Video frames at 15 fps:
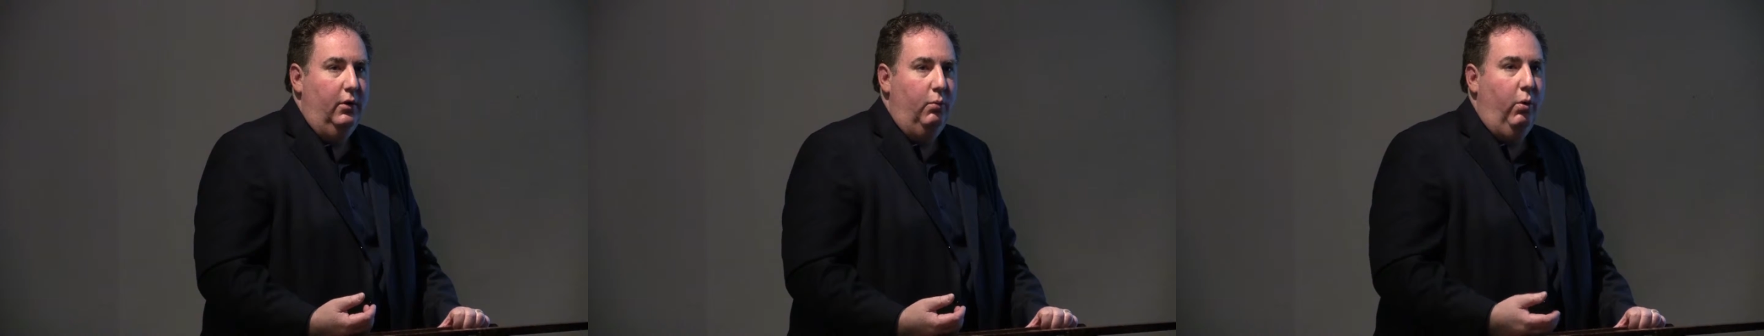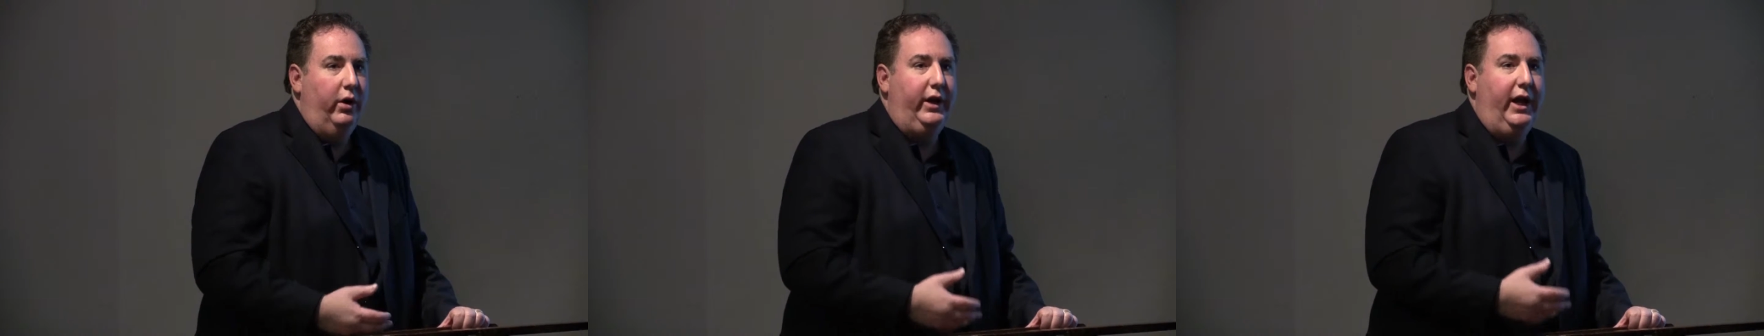
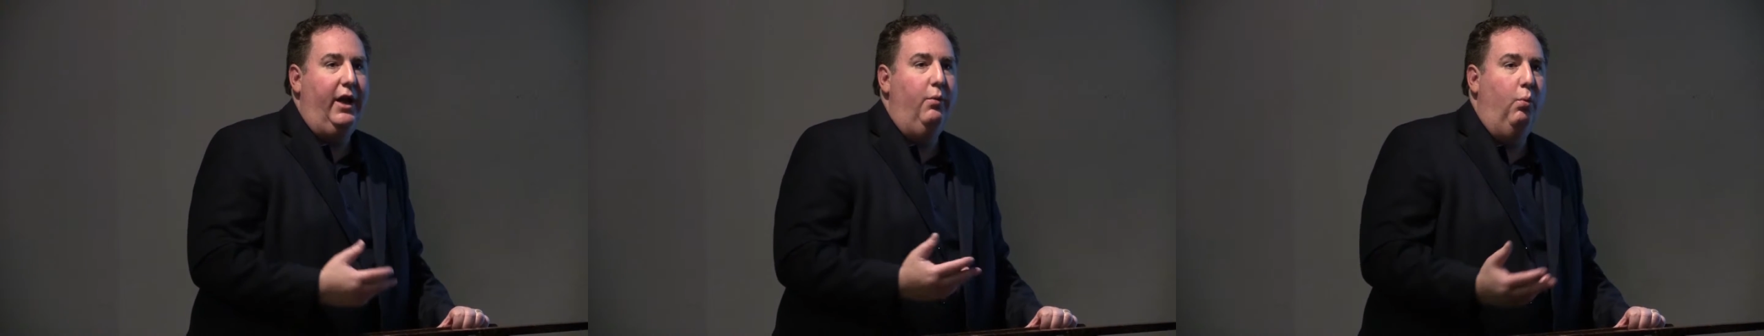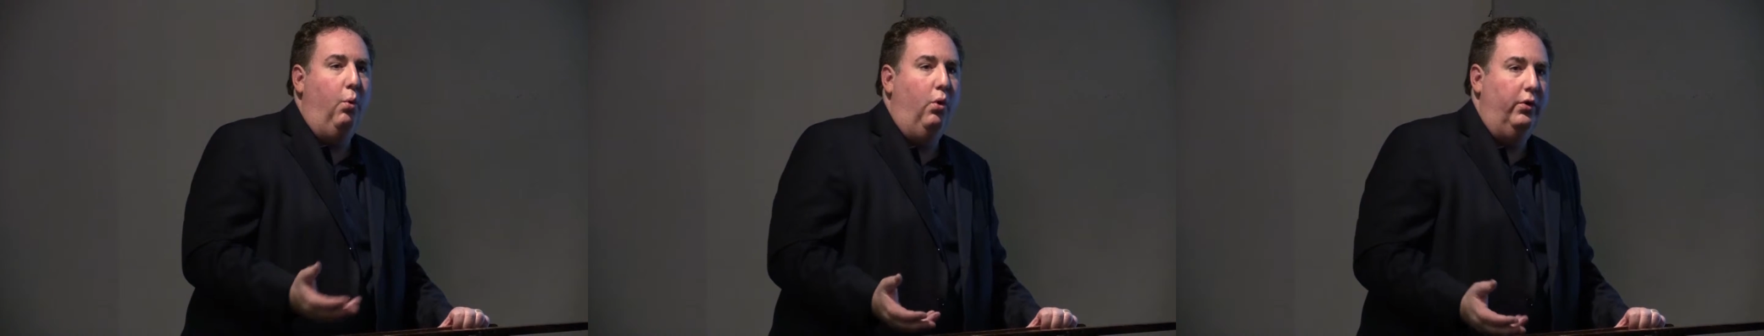What
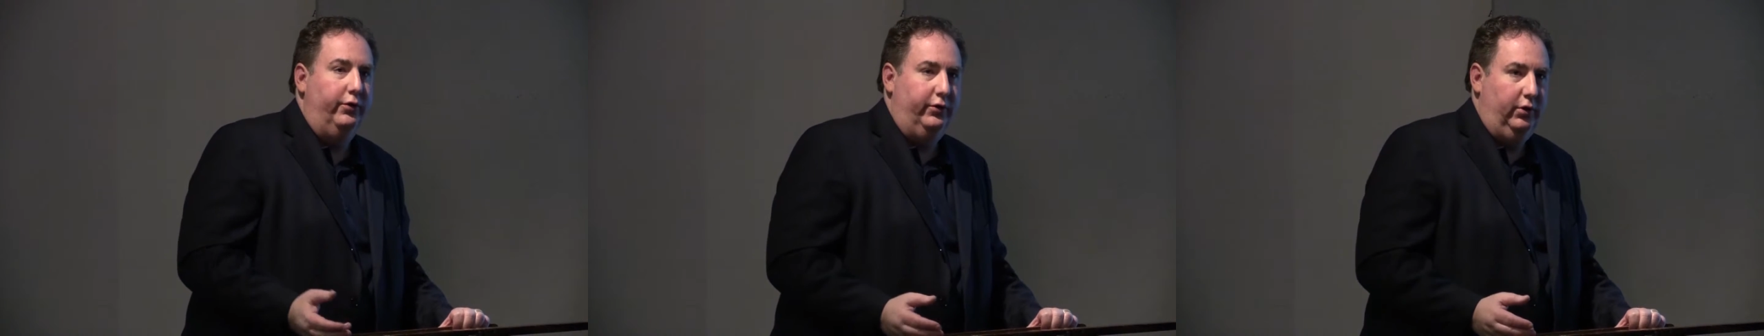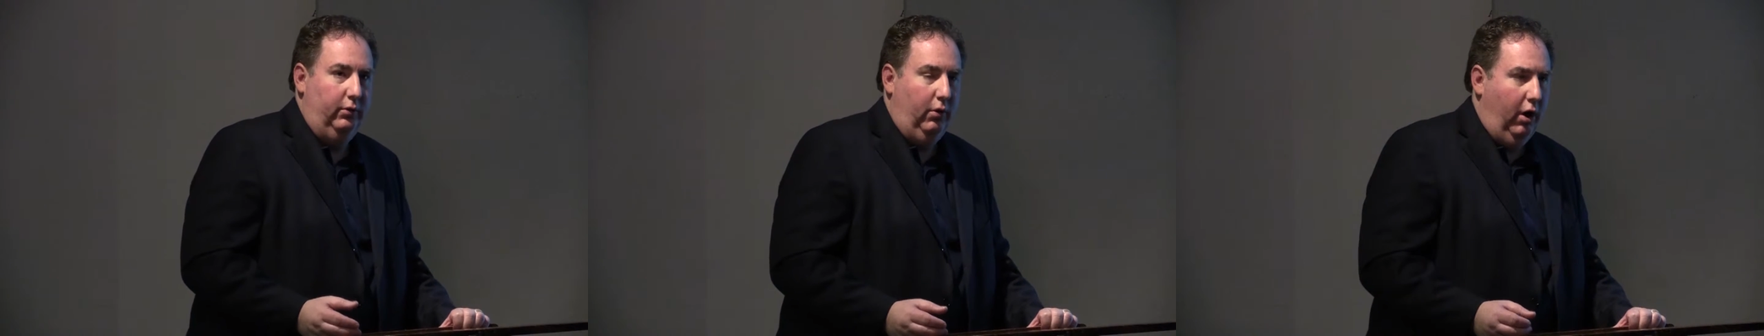can
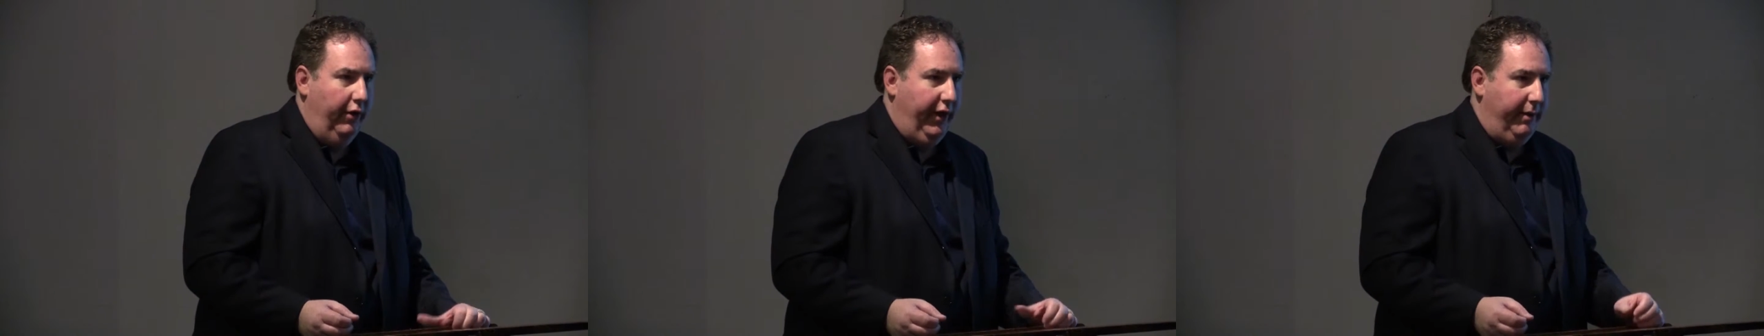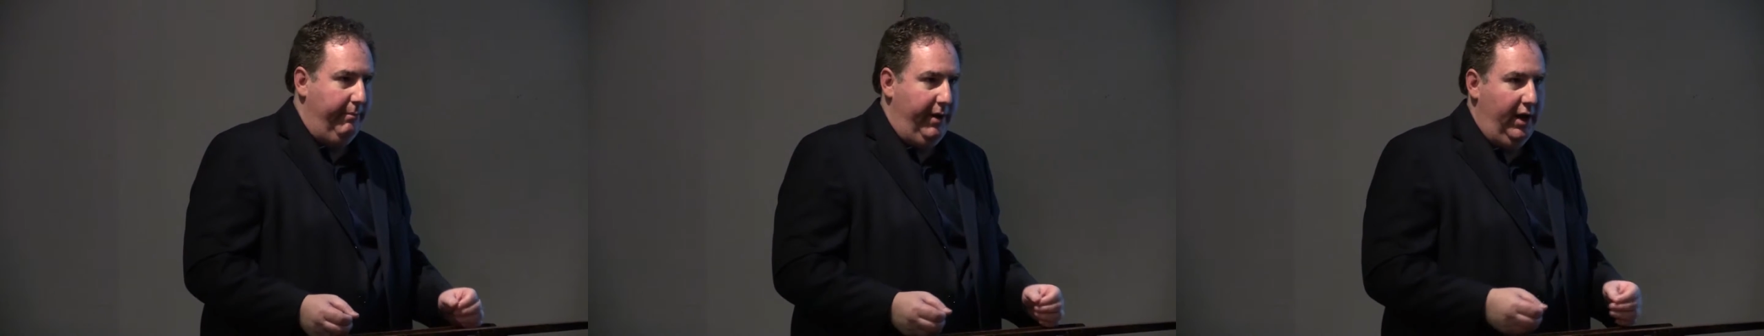walls do? Are
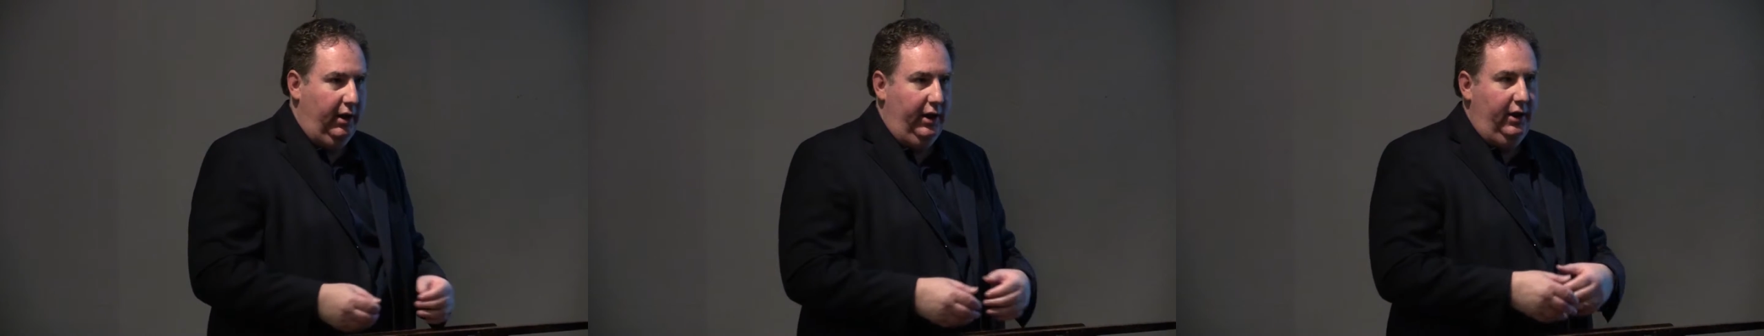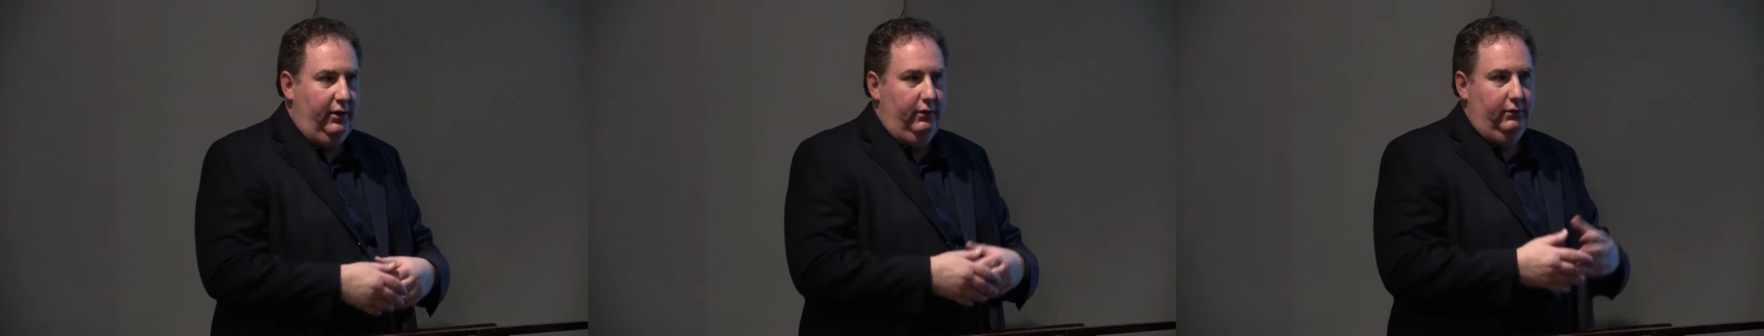they
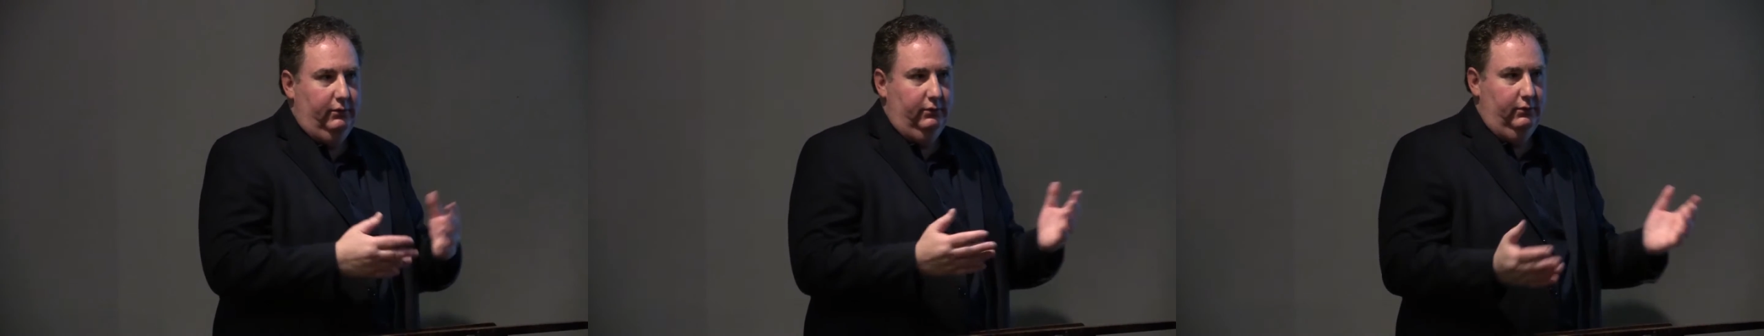merely